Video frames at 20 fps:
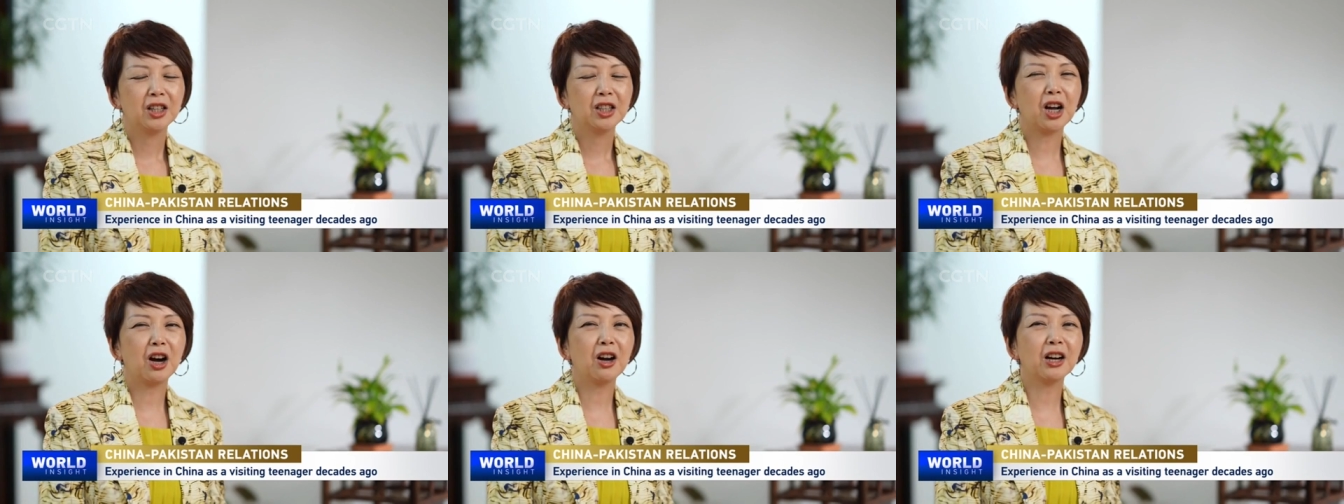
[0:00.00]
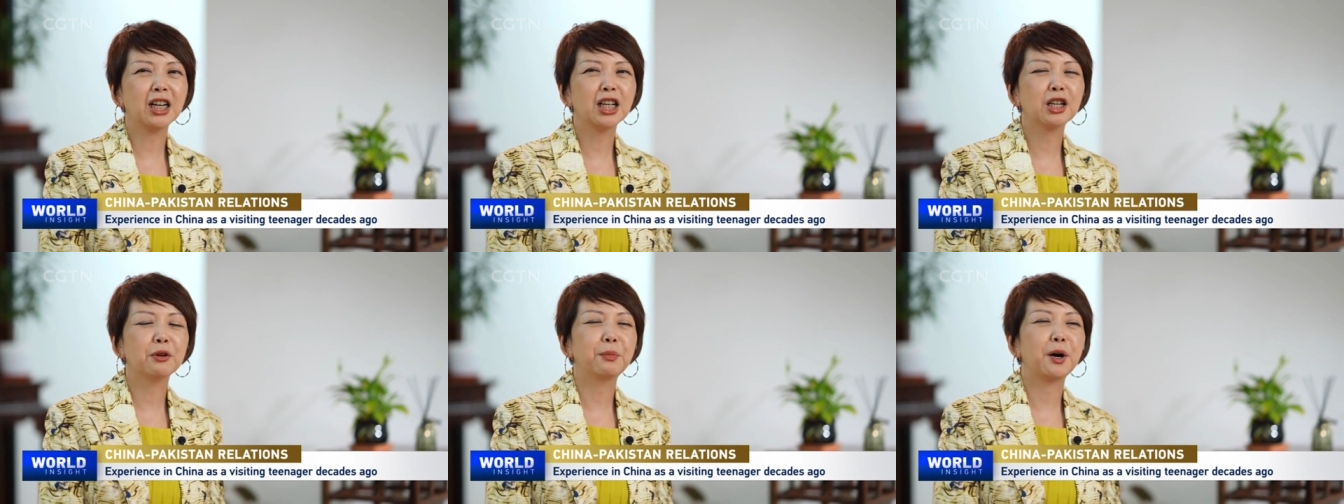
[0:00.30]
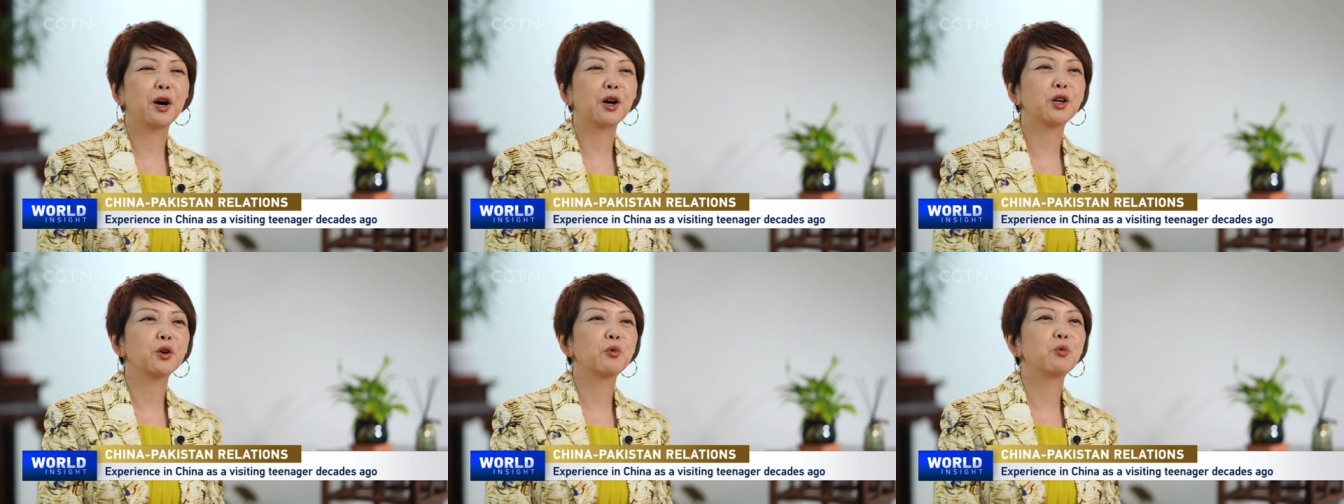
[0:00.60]
Talking
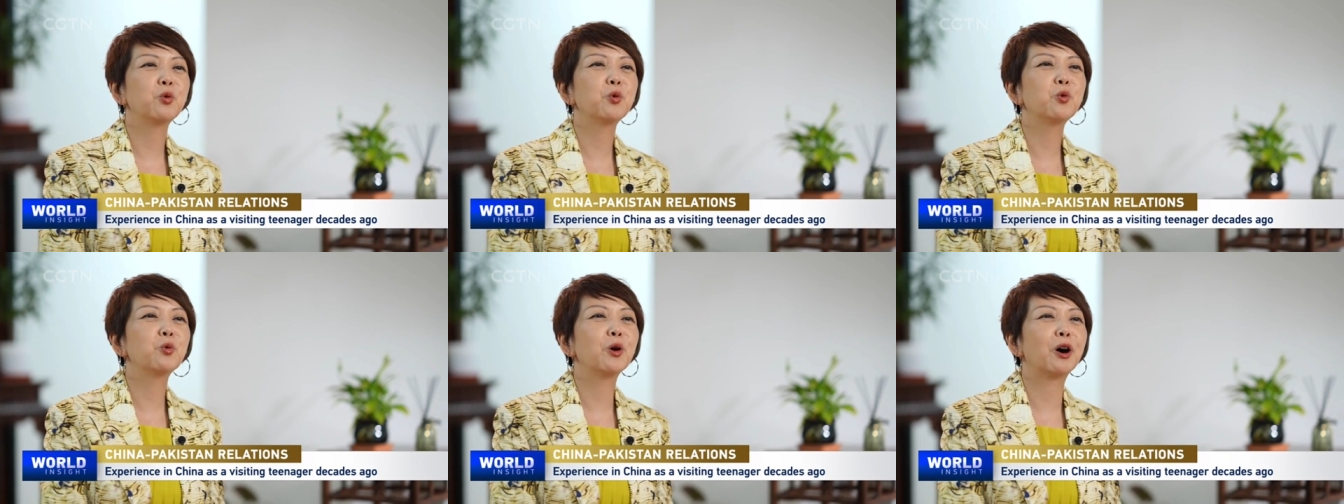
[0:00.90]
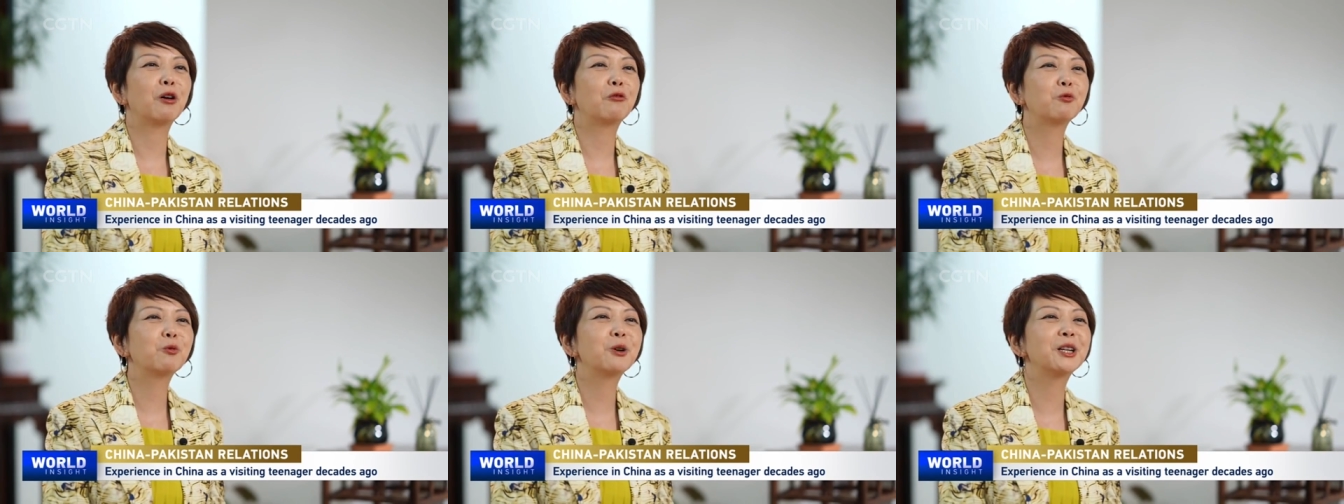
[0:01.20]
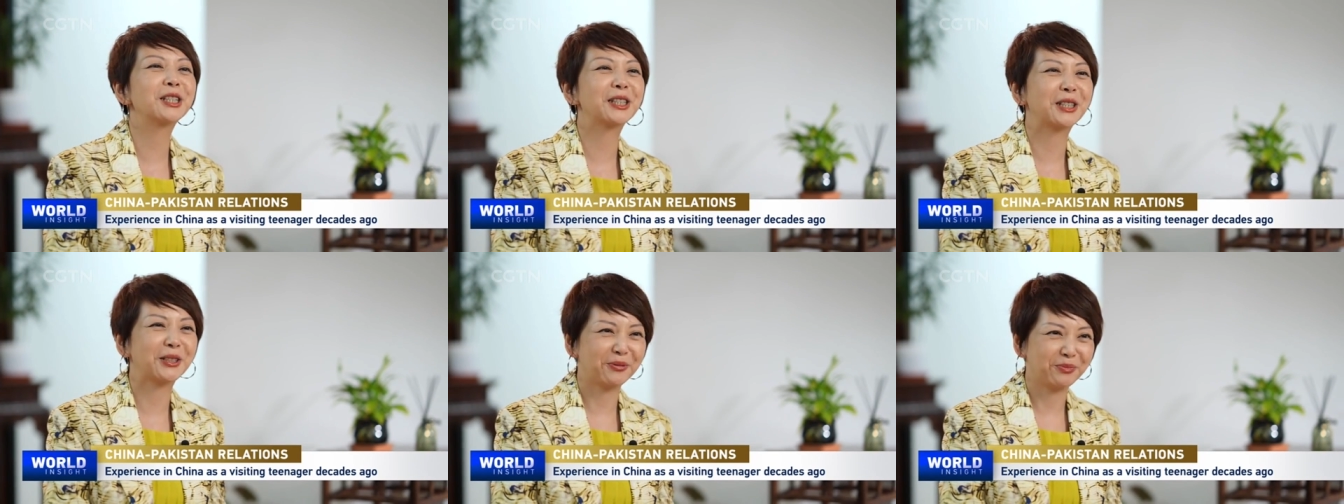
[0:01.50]
about the rule of
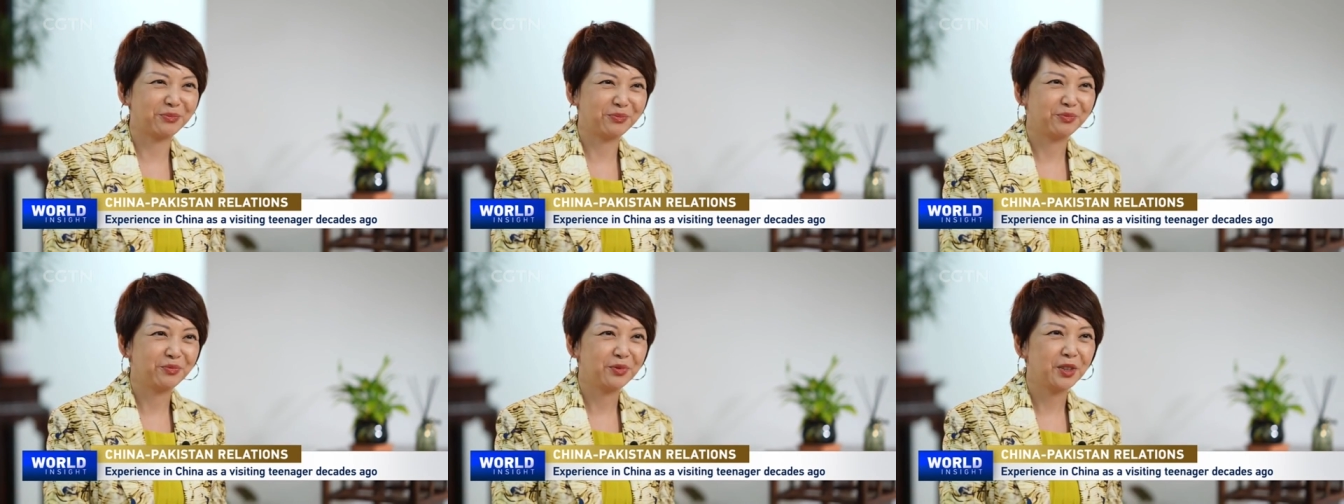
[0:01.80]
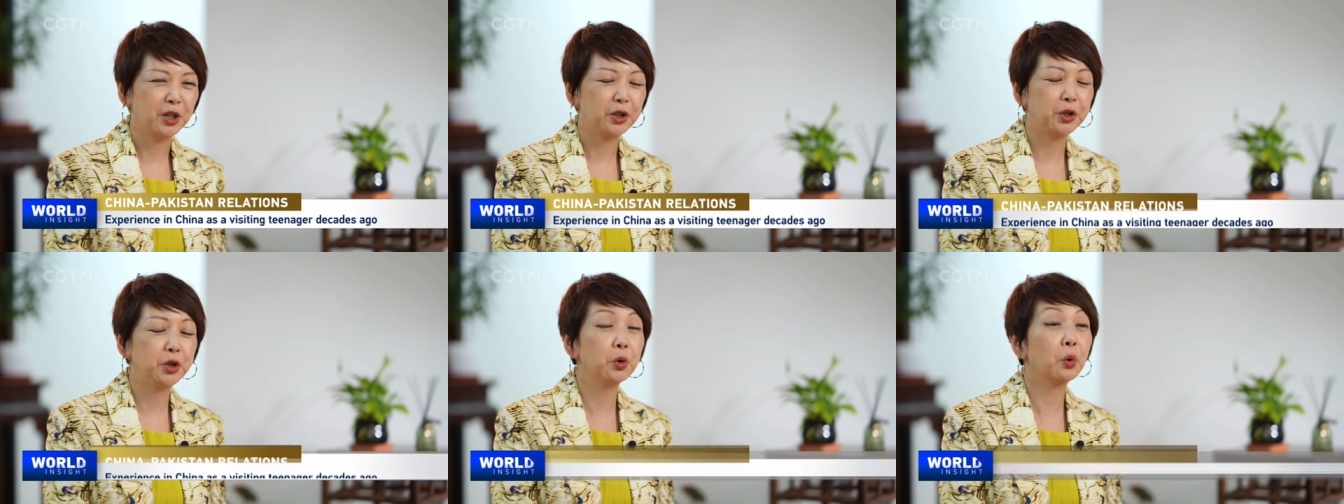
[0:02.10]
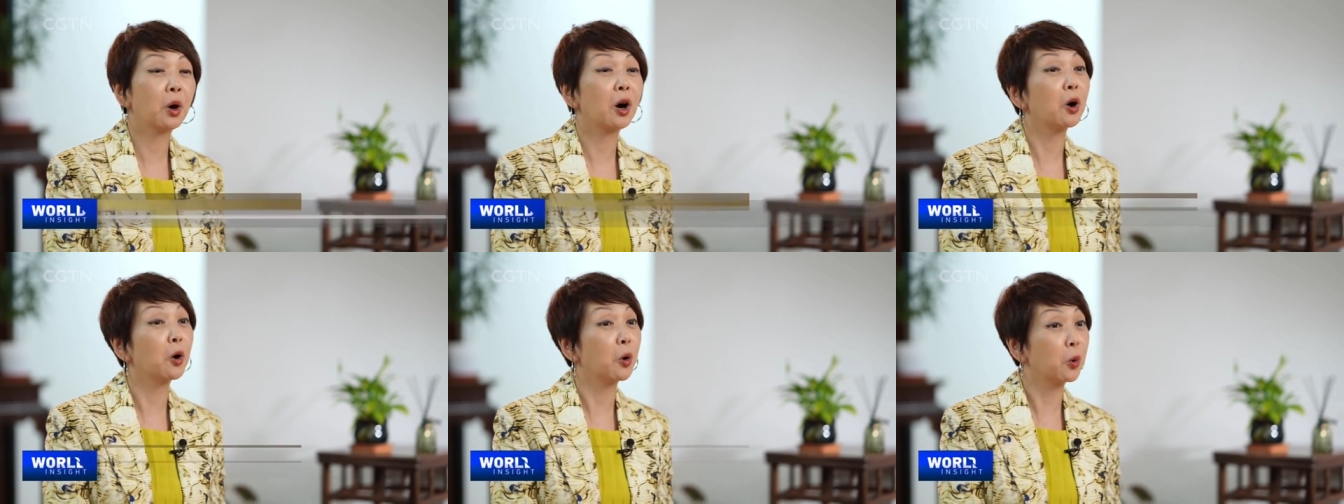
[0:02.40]
wisdom, you
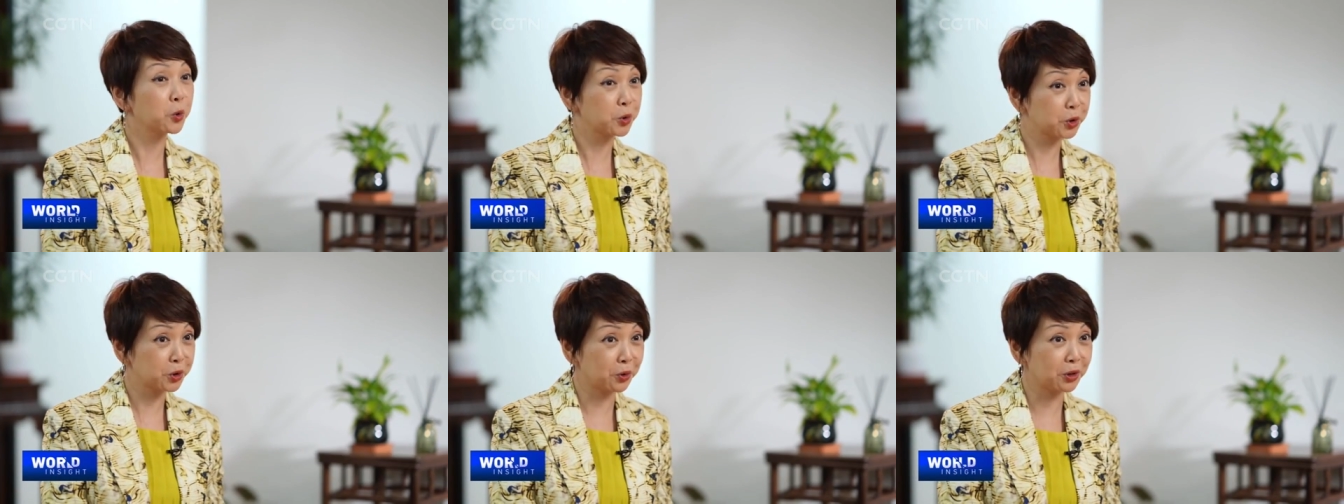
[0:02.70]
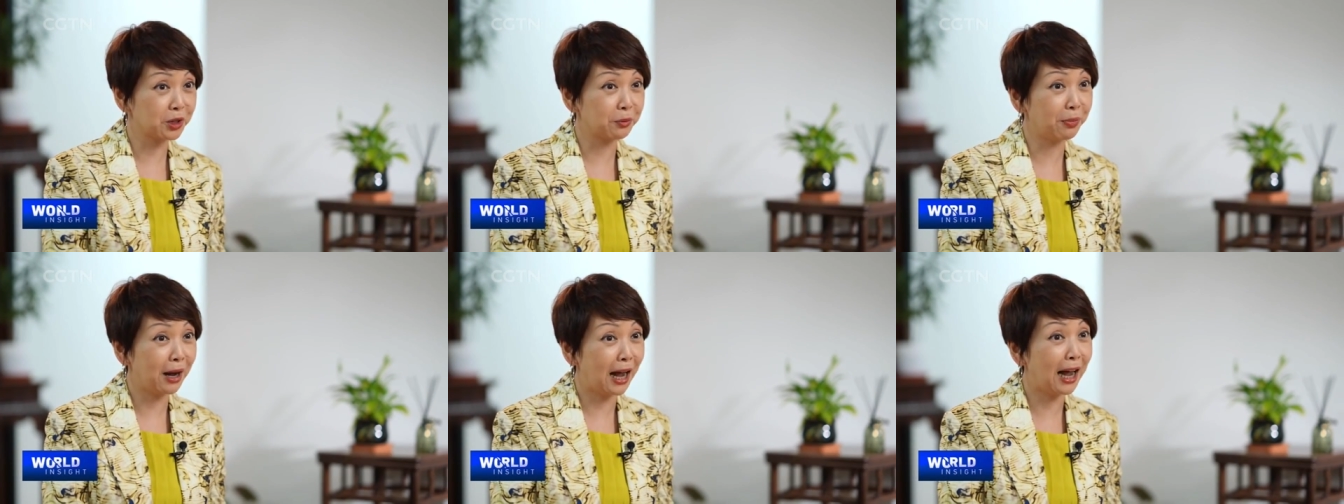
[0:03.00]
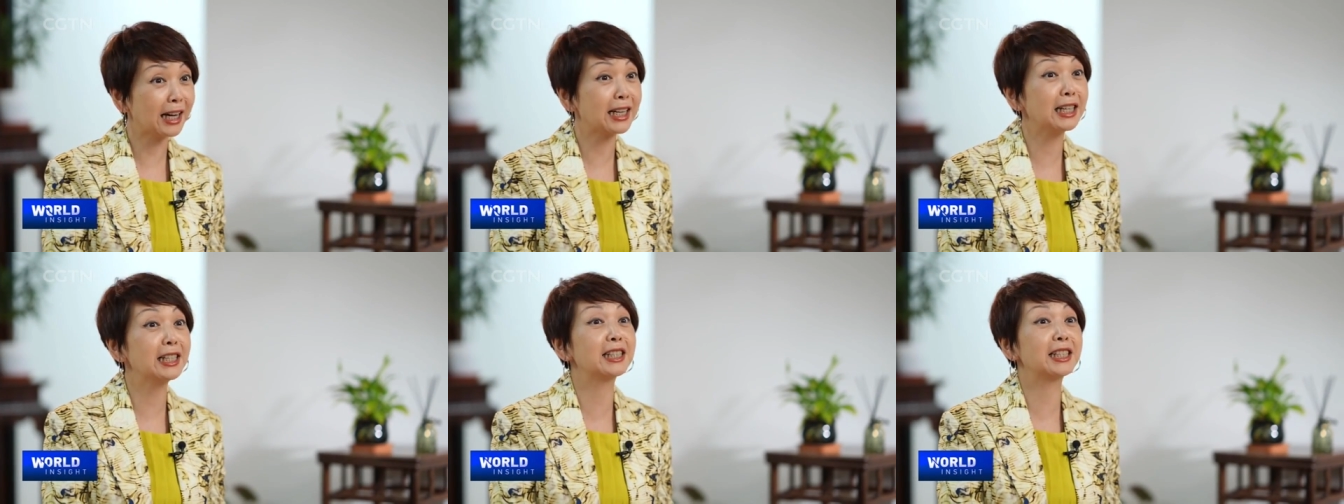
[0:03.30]
are also the
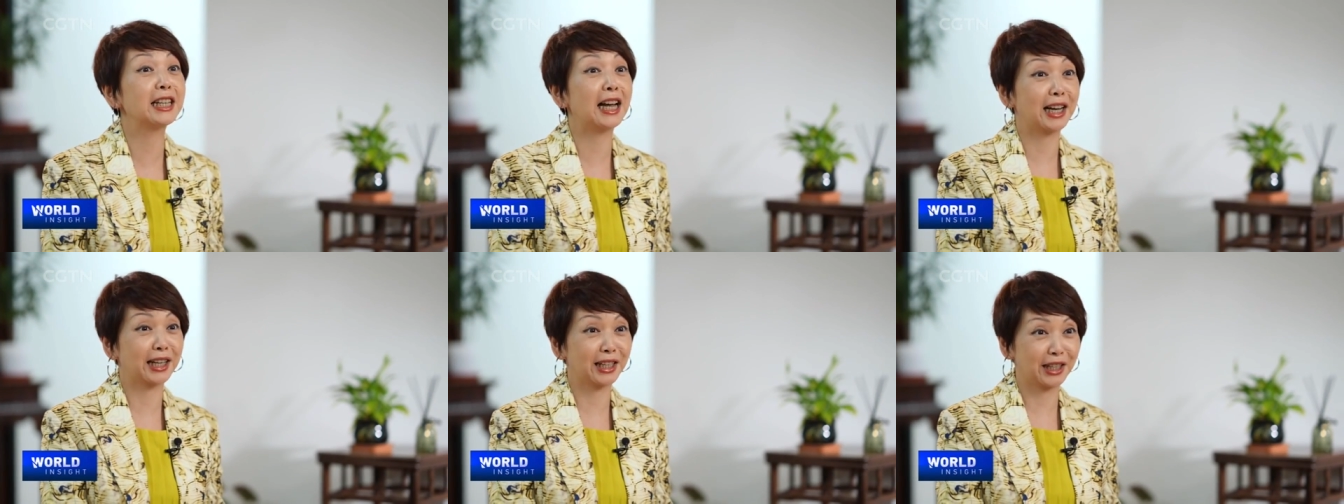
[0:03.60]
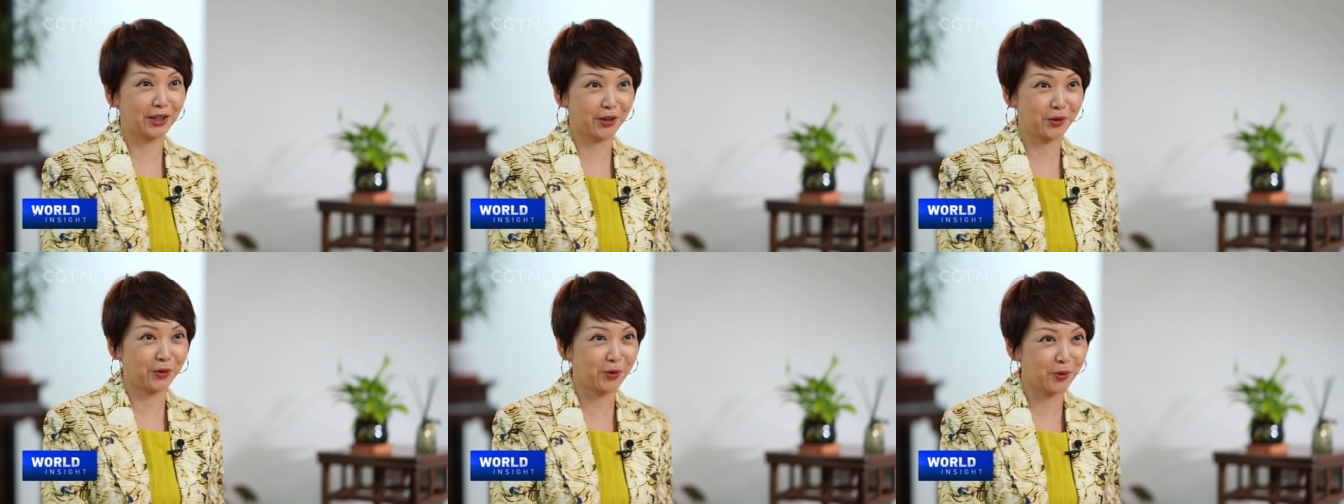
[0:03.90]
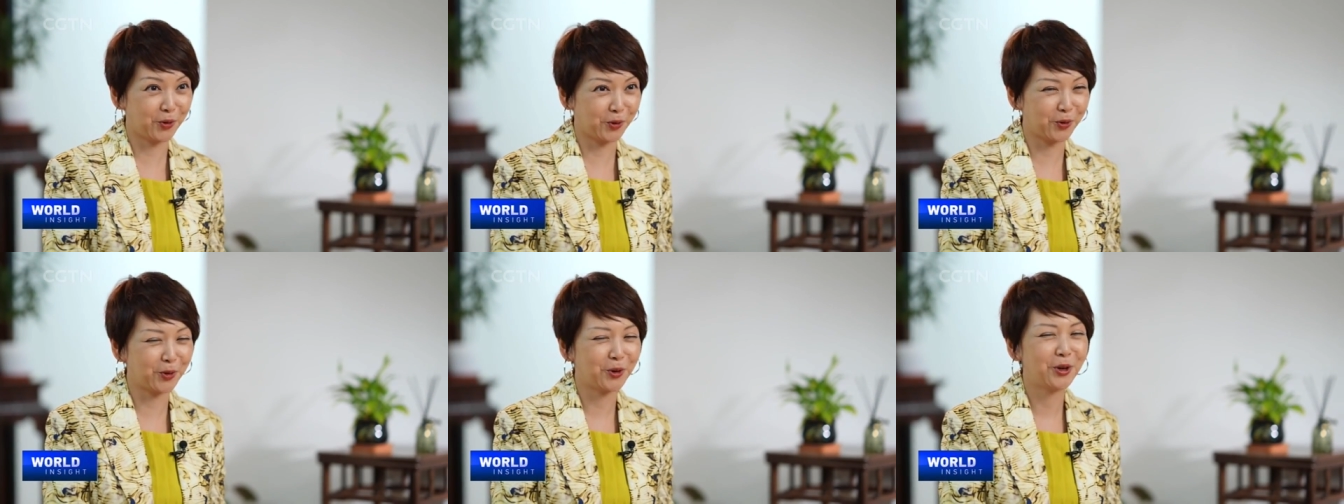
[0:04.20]
Pakistan
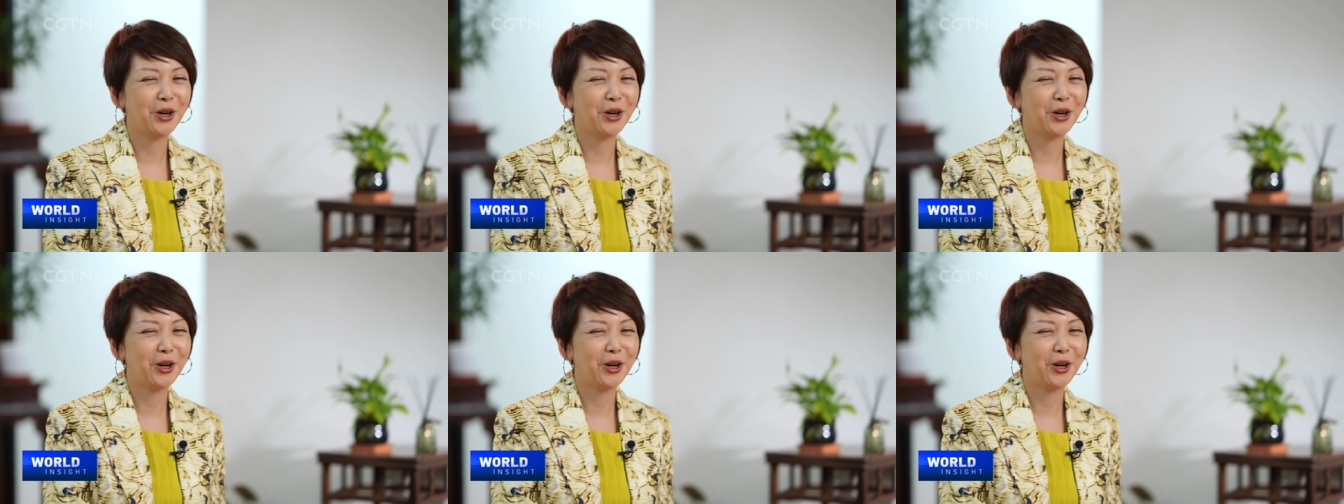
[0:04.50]
guru